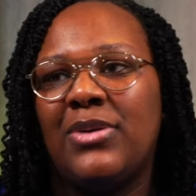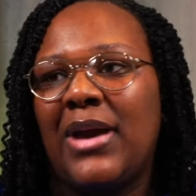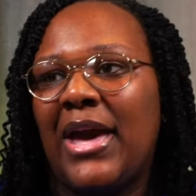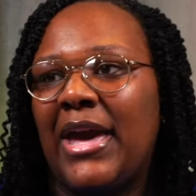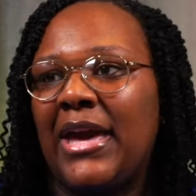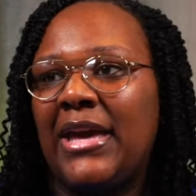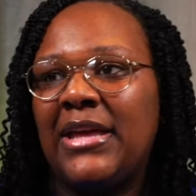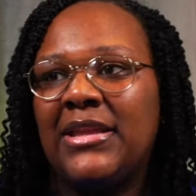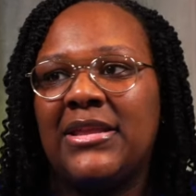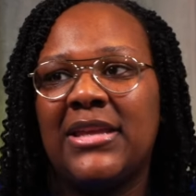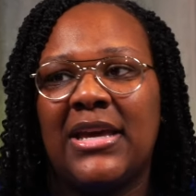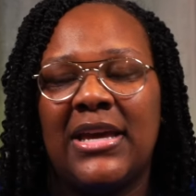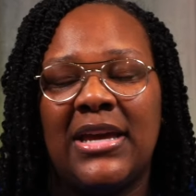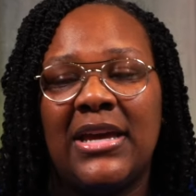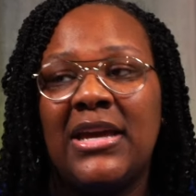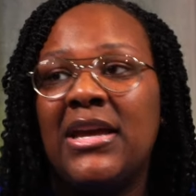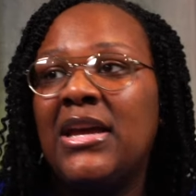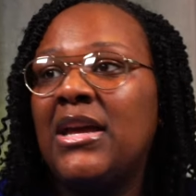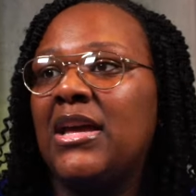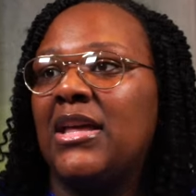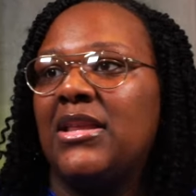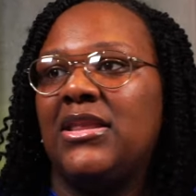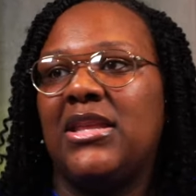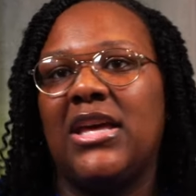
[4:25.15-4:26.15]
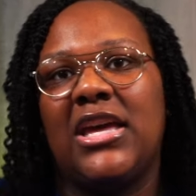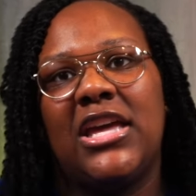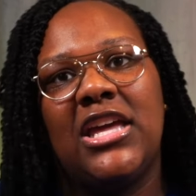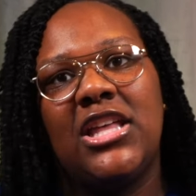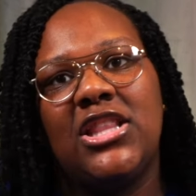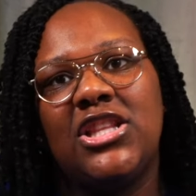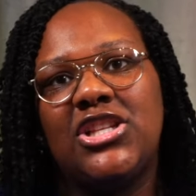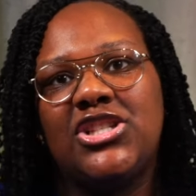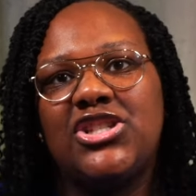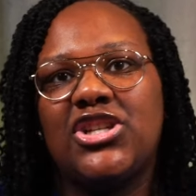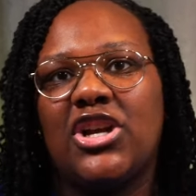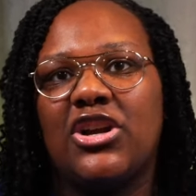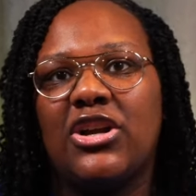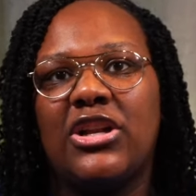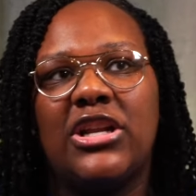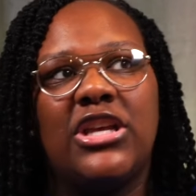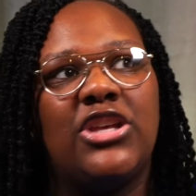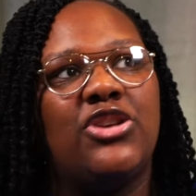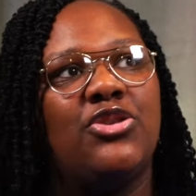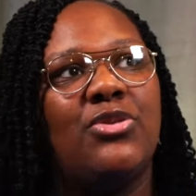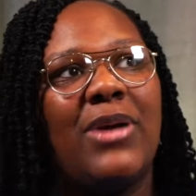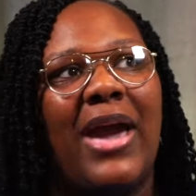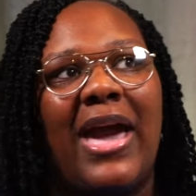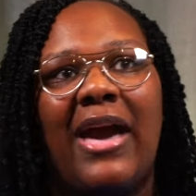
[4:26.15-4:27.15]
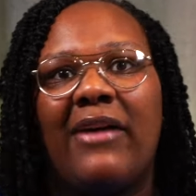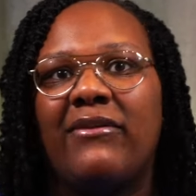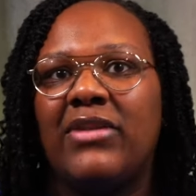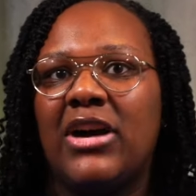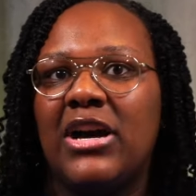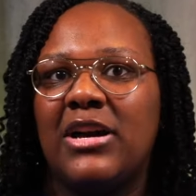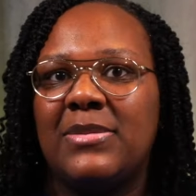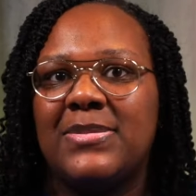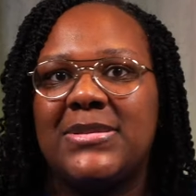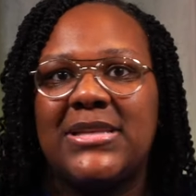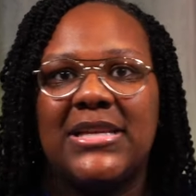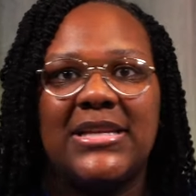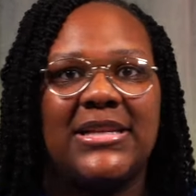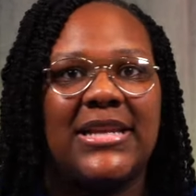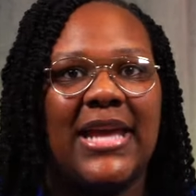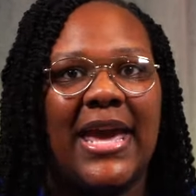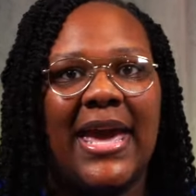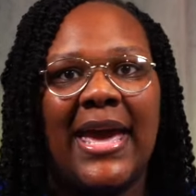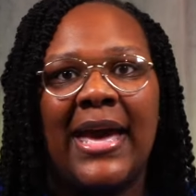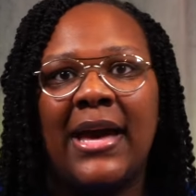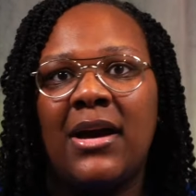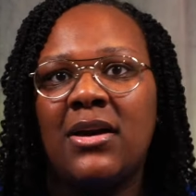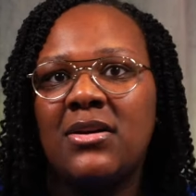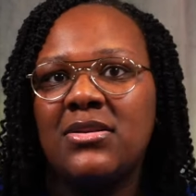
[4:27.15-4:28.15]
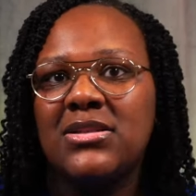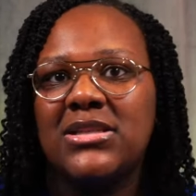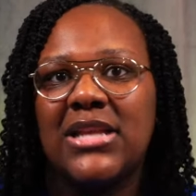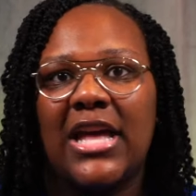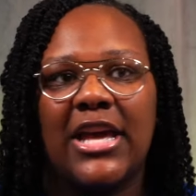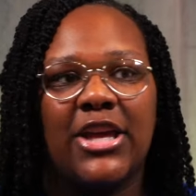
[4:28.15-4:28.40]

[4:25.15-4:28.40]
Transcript: hey, that the healing journey, you have ups and downs.